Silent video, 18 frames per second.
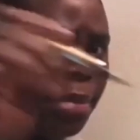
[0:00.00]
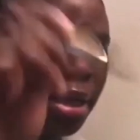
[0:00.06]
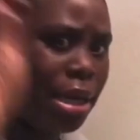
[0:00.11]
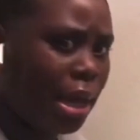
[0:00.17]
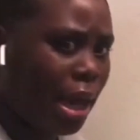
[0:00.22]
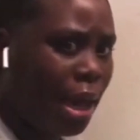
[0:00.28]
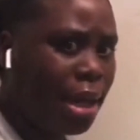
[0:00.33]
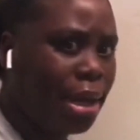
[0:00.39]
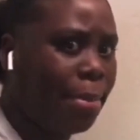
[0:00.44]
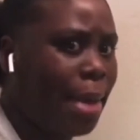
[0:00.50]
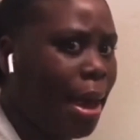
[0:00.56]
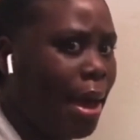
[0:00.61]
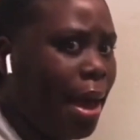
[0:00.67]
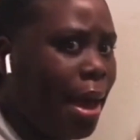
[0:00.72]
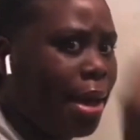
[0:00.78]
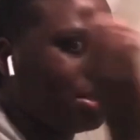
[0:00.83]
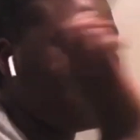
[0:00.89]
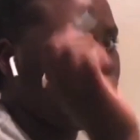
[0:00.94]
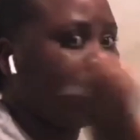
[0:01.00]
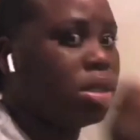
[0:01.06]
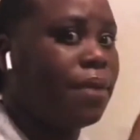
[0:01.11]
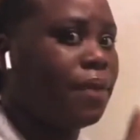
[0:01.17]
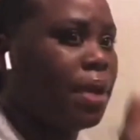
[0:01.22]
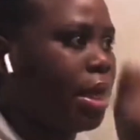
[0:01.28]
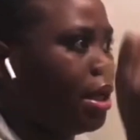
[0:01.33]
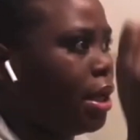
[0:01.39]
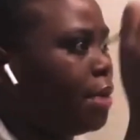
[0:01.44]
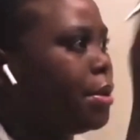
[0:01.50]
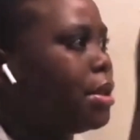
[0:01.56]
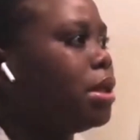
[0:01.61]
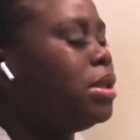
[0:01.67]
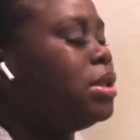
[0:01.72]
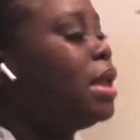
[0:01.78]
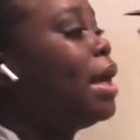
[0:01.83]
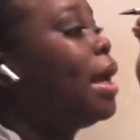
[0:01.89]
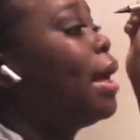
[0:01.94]
me lying in my eyes and stuff like that,
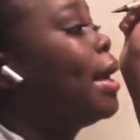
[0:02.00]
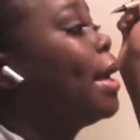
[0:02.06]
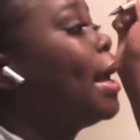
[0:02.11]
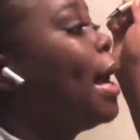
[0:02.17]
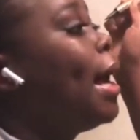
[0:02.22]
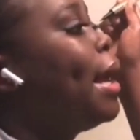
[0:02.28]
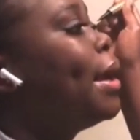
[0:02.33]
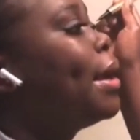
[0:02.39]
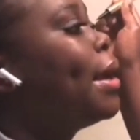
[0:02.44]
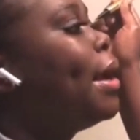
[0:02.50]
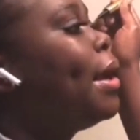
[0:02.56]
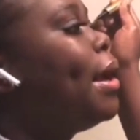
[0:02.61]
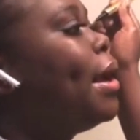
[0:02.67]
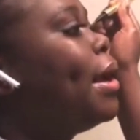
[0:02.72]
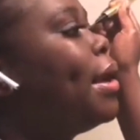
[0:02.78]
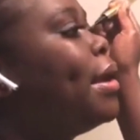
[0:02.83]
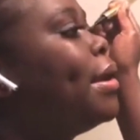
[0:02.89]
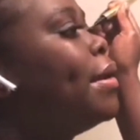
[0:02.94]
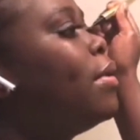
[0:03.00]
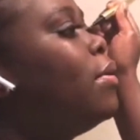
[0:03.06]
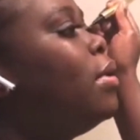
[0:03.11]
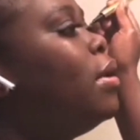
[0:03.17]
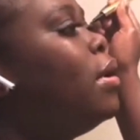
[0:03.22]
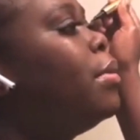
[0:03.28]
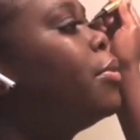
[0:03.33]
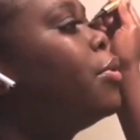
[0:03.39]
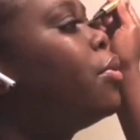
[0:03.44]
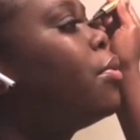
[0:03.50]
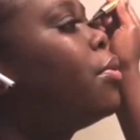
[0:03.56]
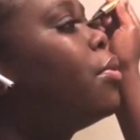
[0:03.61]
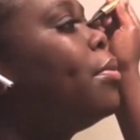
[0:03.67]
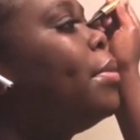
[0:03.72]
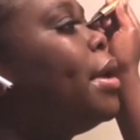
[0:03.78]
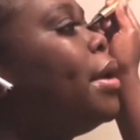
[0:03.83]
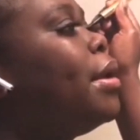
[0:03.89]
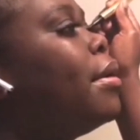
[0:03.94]
because that I ain't no
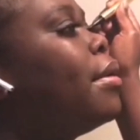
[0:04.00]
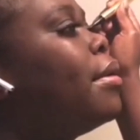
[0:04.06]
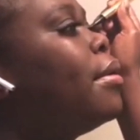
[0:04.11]
guru, babe.